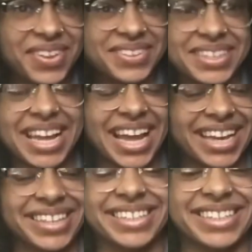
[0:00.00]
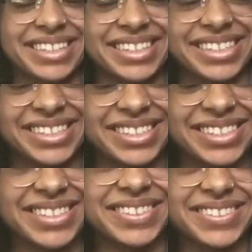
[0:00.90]
Okay,
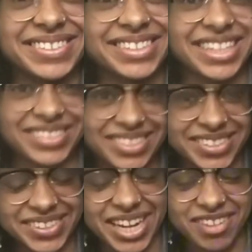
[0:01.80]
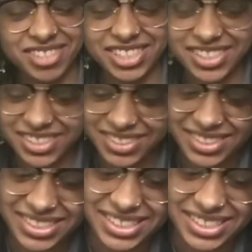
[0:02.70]
so that's what you would have to do.